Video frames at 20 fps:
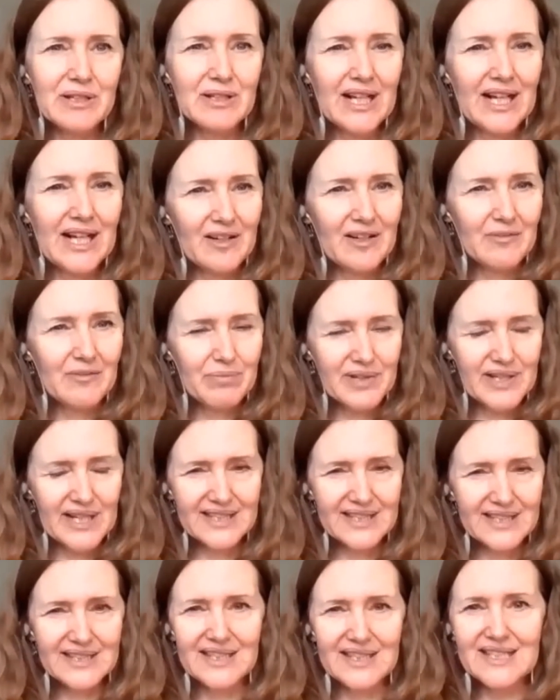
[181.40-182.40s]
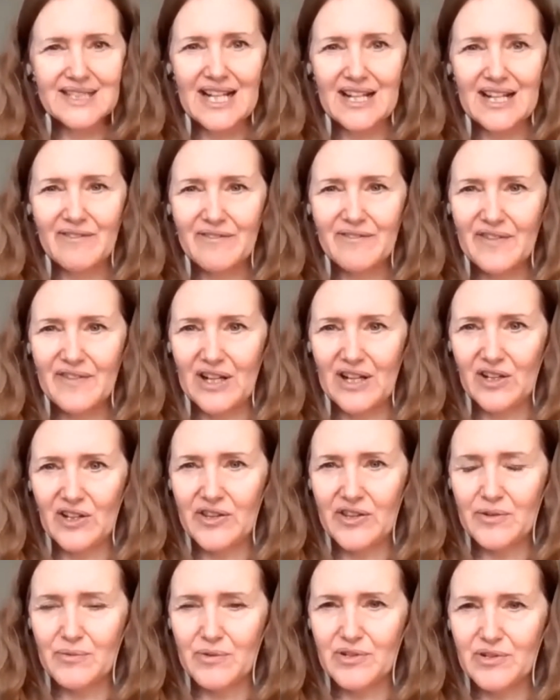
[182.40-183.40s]
kind of presenced and
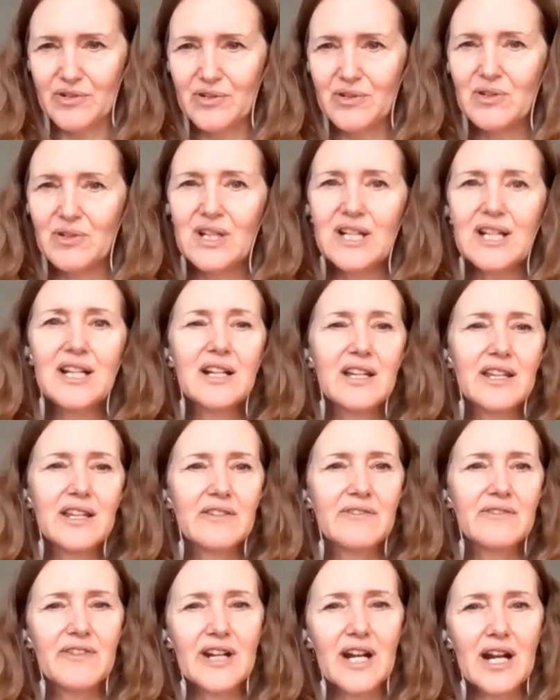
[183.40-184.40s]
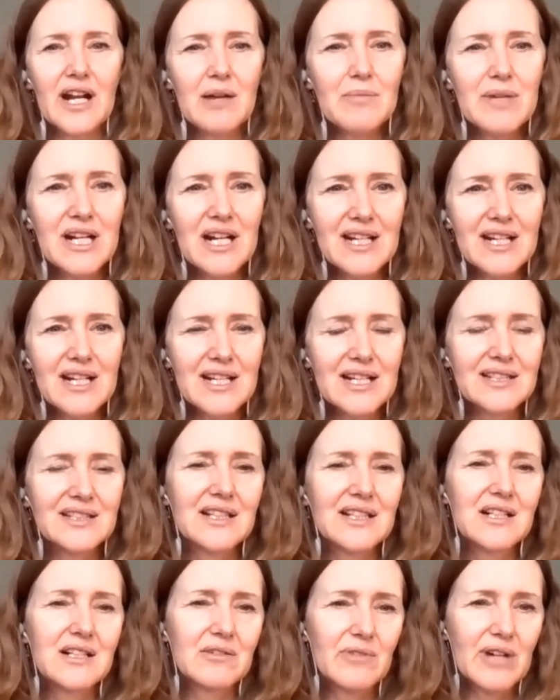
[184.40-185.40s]
felt through, the phenomenon
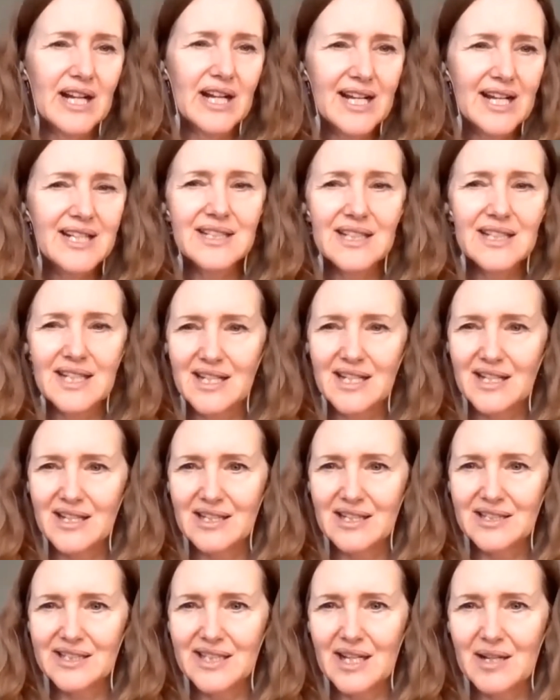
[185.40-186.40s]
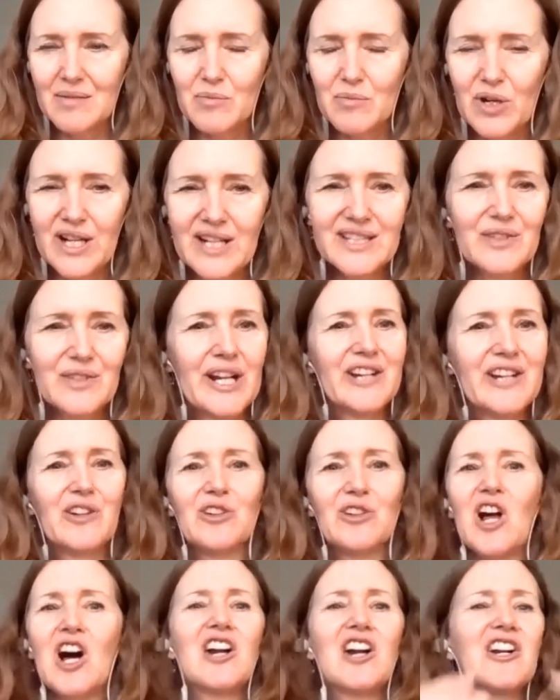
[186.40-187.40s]
doesn't arise again in the same way. So I no
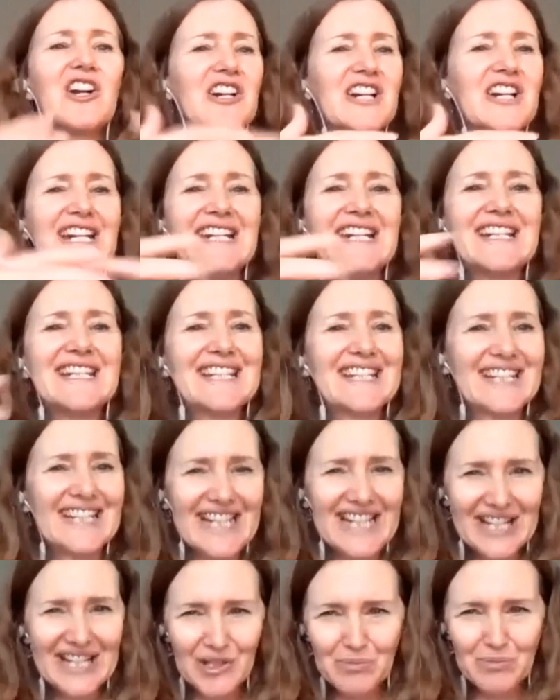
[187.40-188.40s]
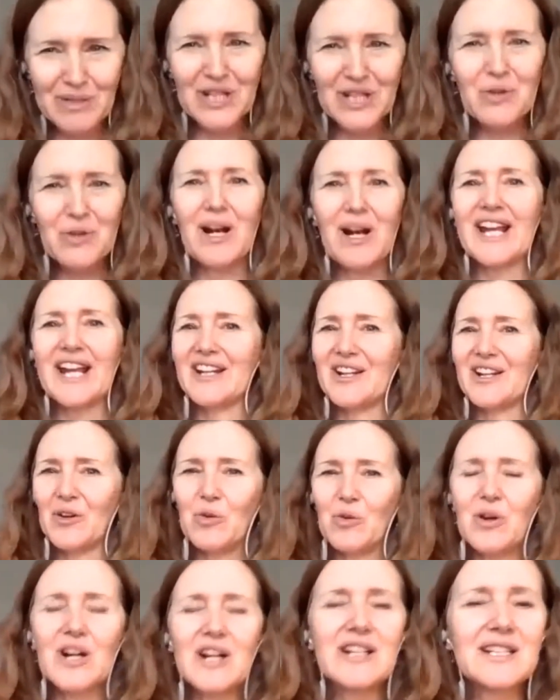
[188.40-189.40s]
longer need to either be quiet
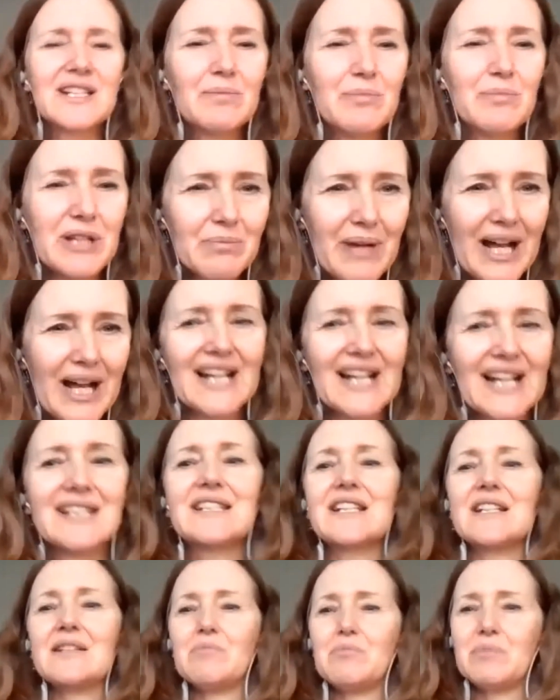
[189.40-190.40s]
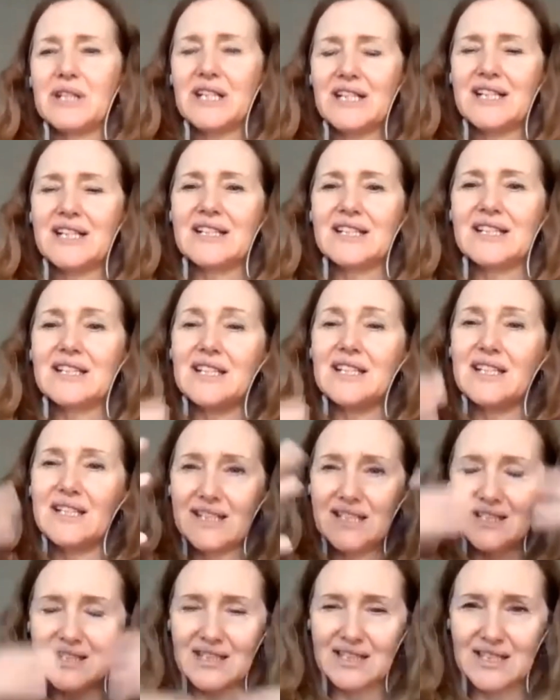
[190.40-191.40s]
or to speak past it, because
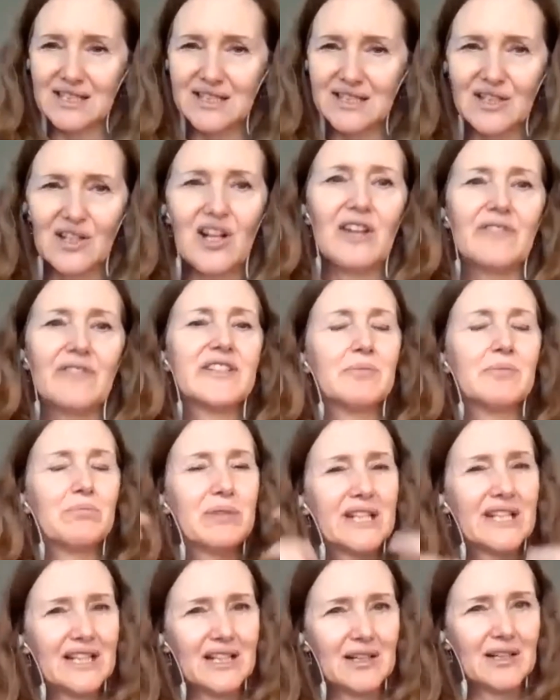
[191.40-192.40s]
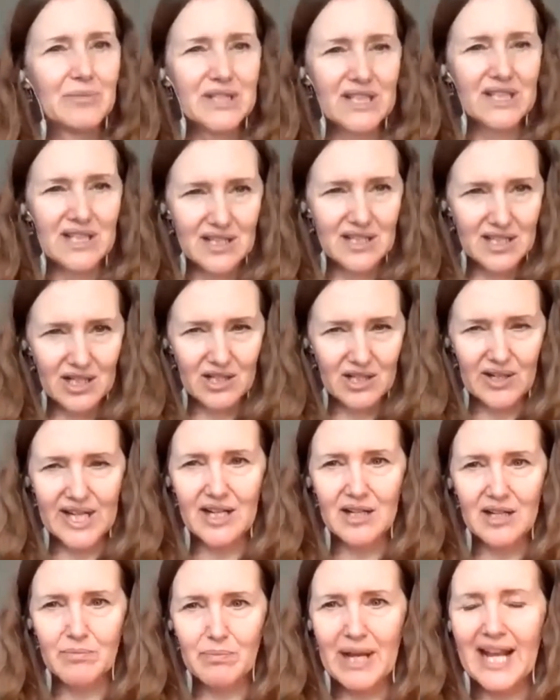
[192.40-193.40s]
it's dissolved, it becomes
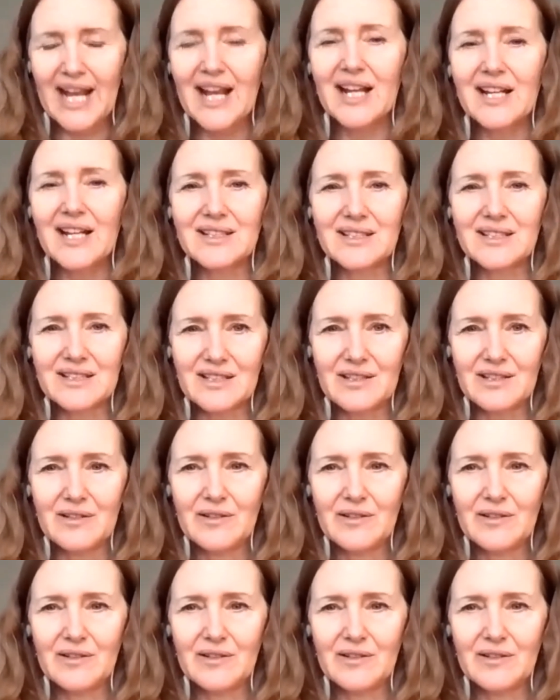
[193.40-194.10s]
integrated past.